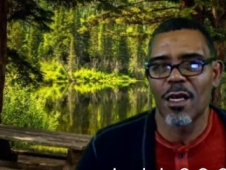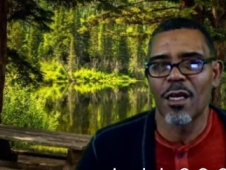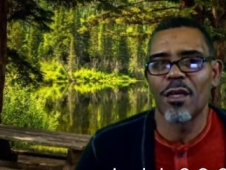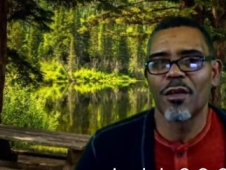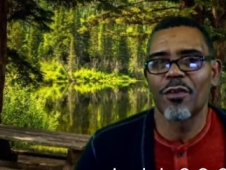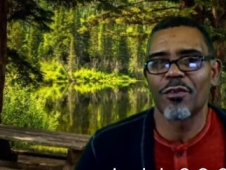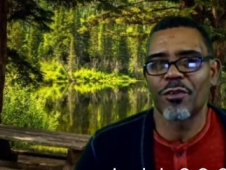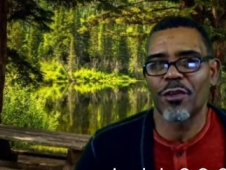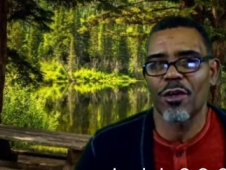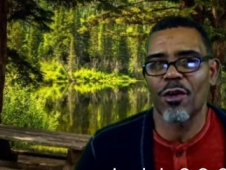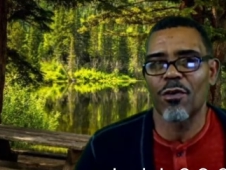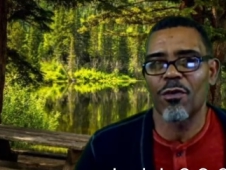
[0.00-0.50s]

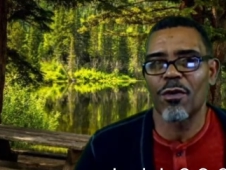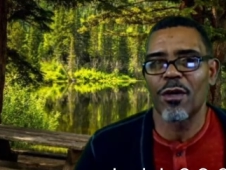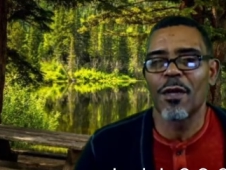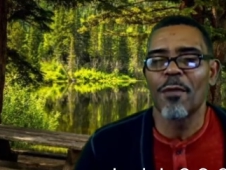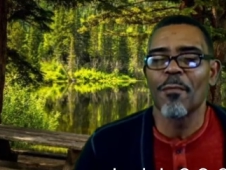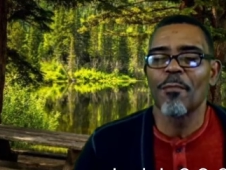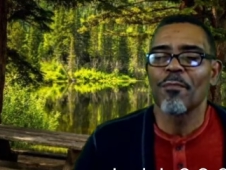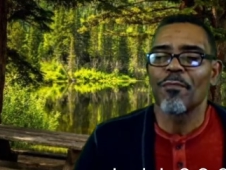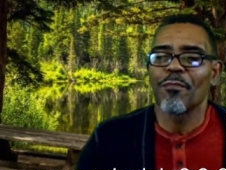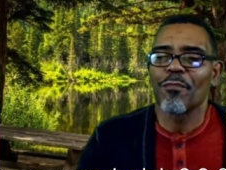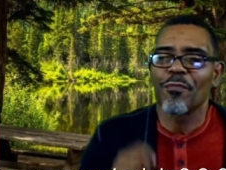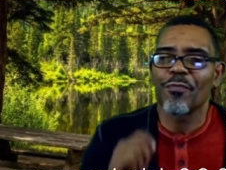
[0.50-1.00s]
So
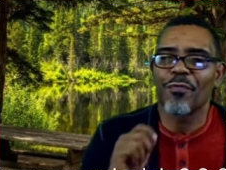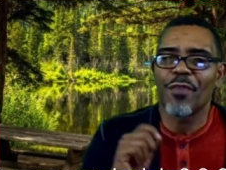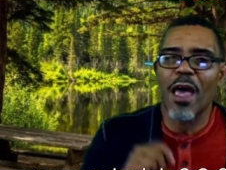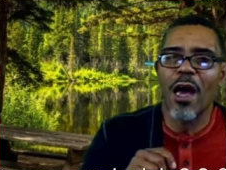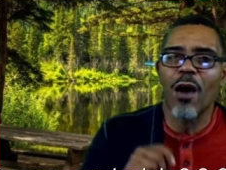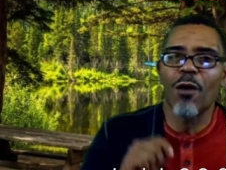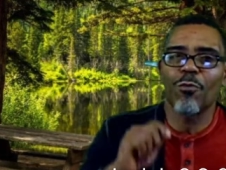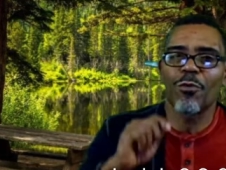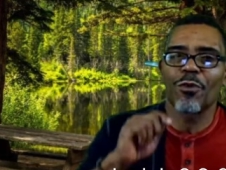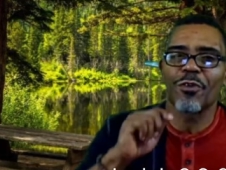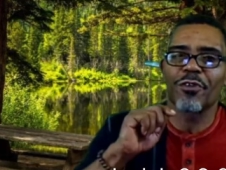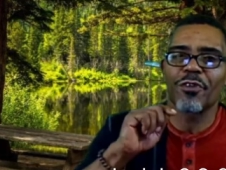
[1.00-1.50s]

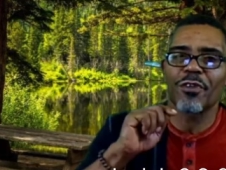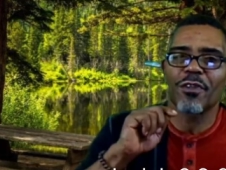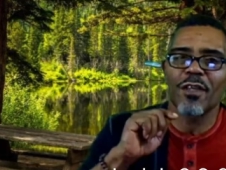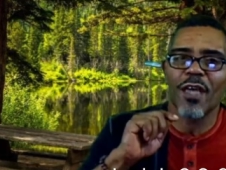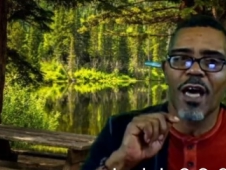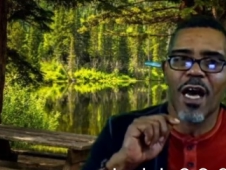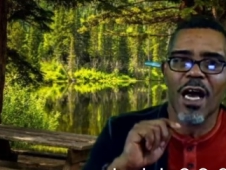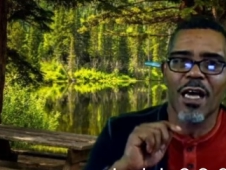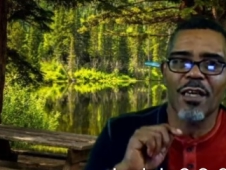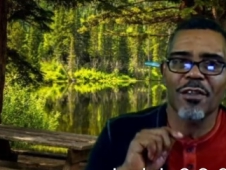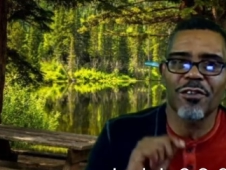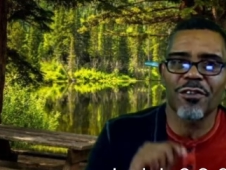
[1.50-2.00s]
that was
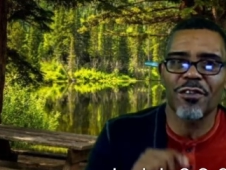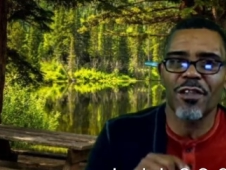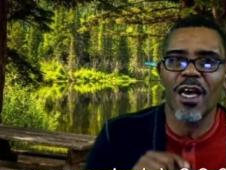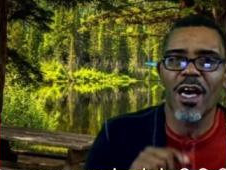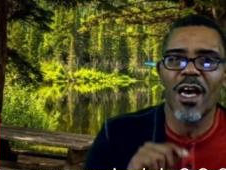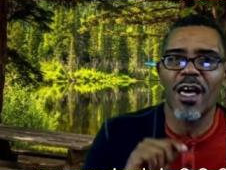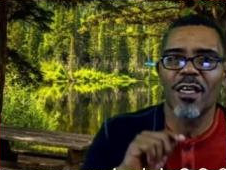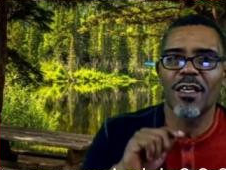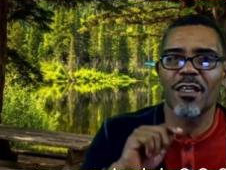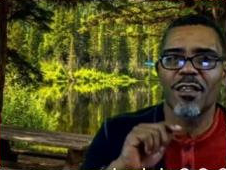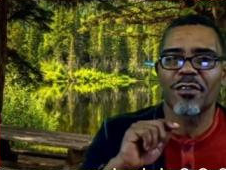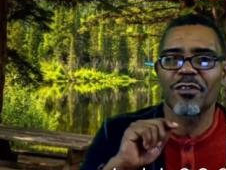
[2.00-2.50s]

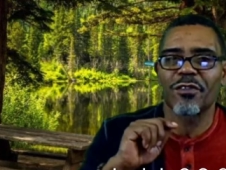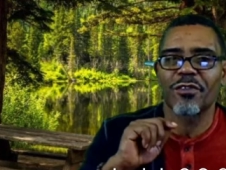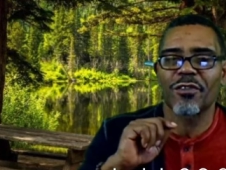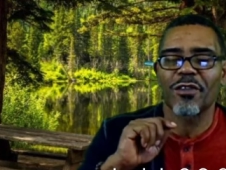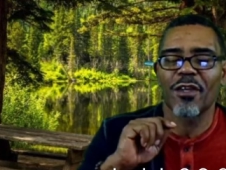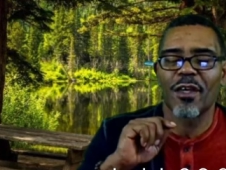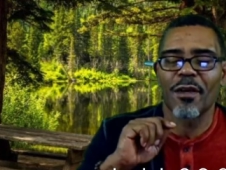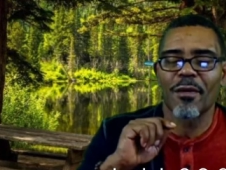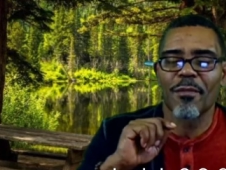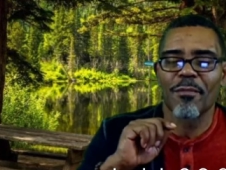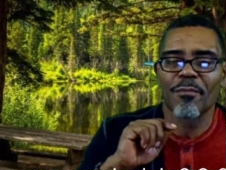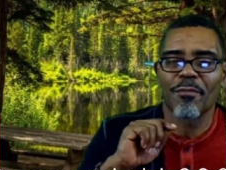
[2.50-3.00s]
Isaiah's
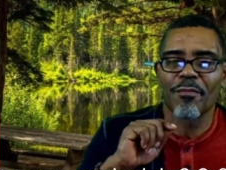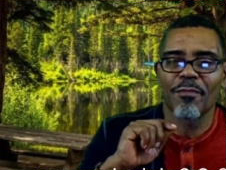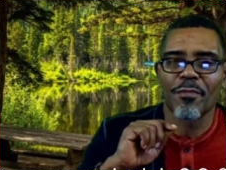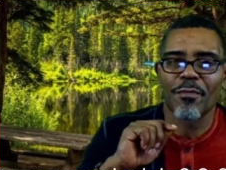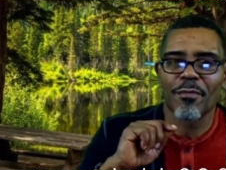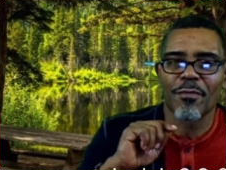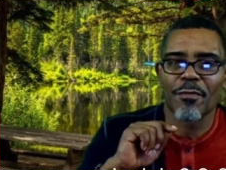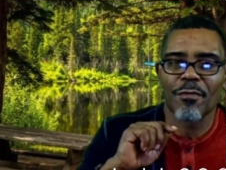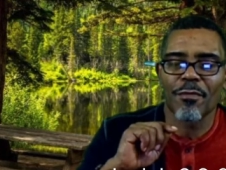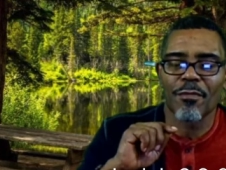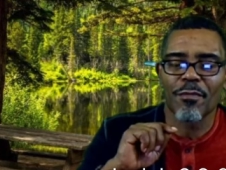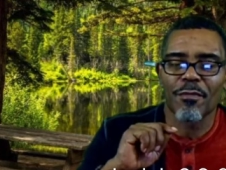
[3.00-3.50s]

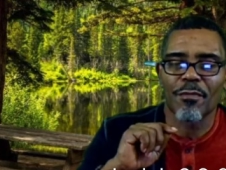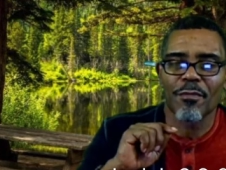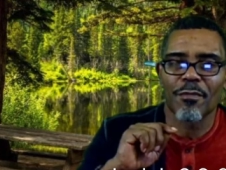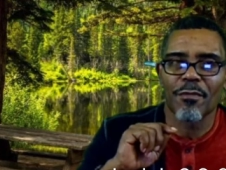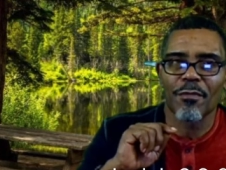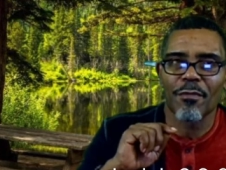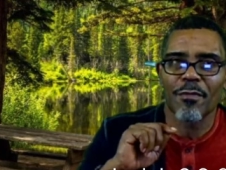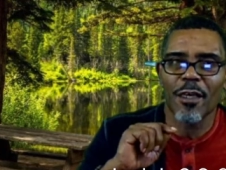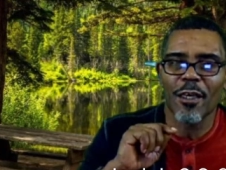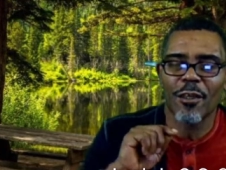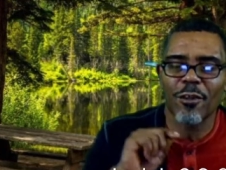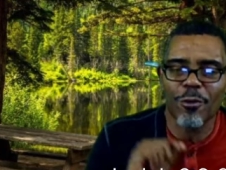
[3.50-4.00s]

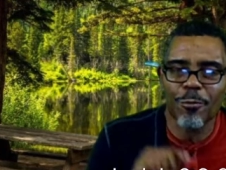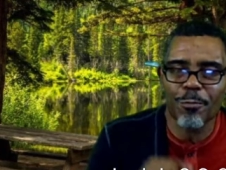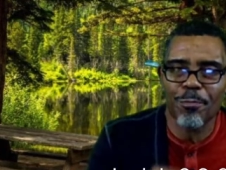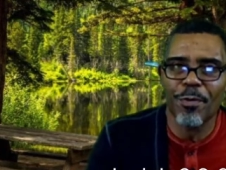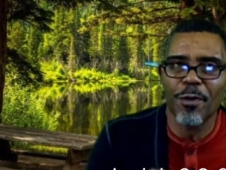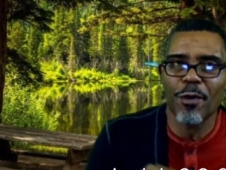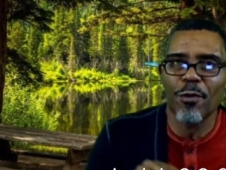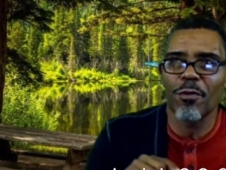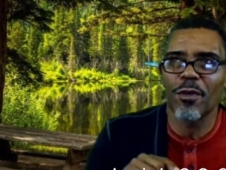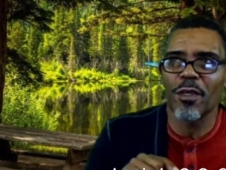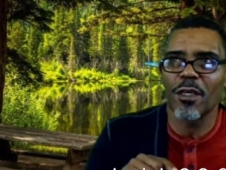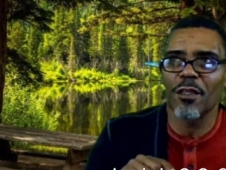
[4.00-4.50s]

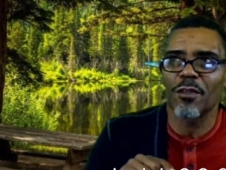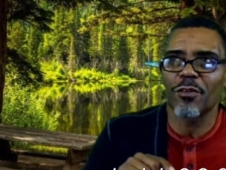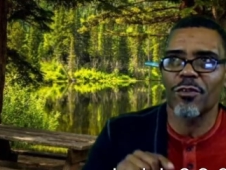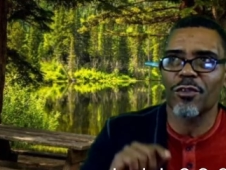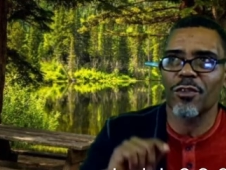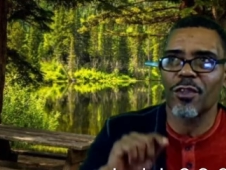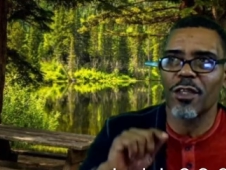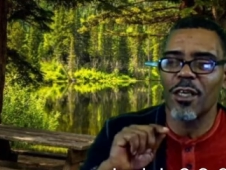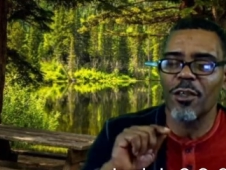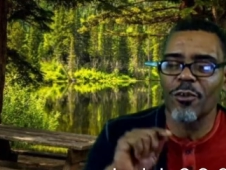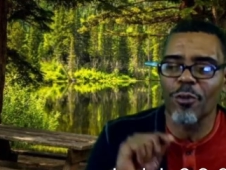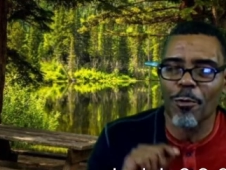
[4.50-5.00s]
experience
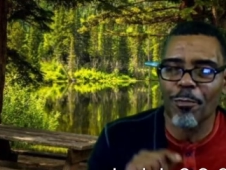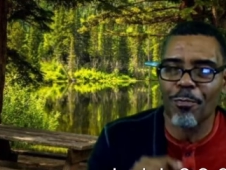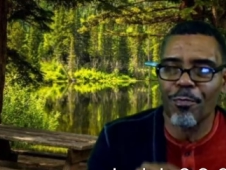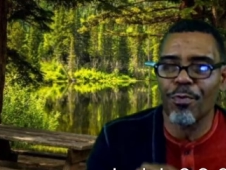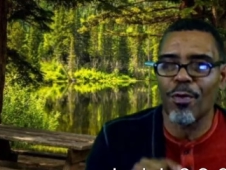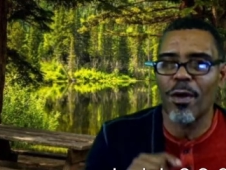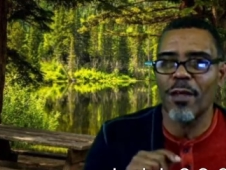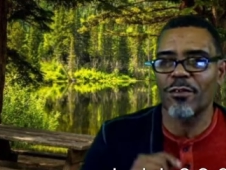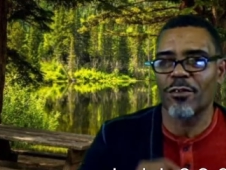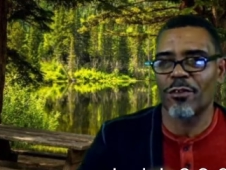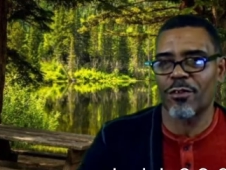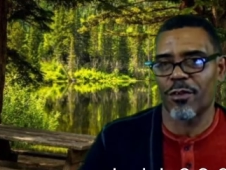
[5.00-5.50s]
in the
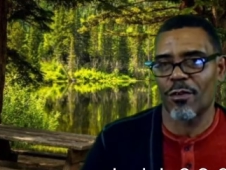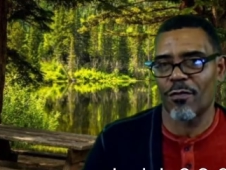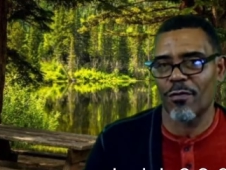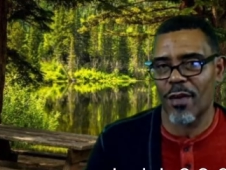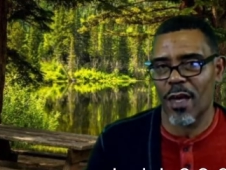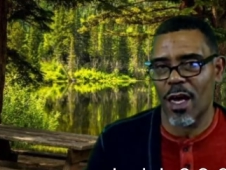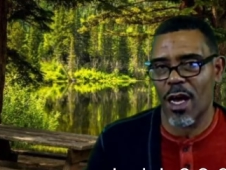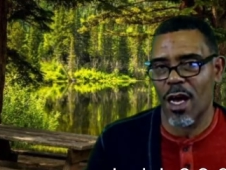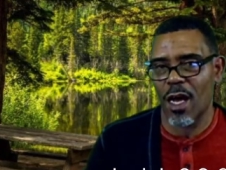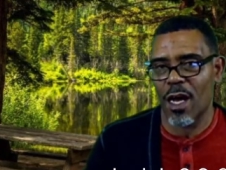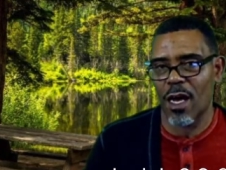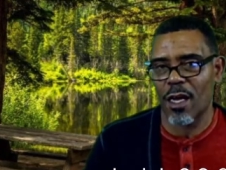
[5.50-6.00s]
presence of
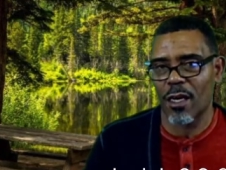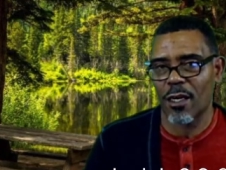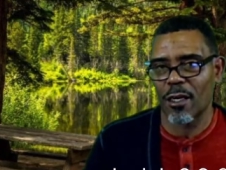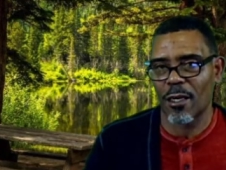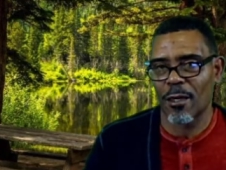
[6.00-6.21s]
God.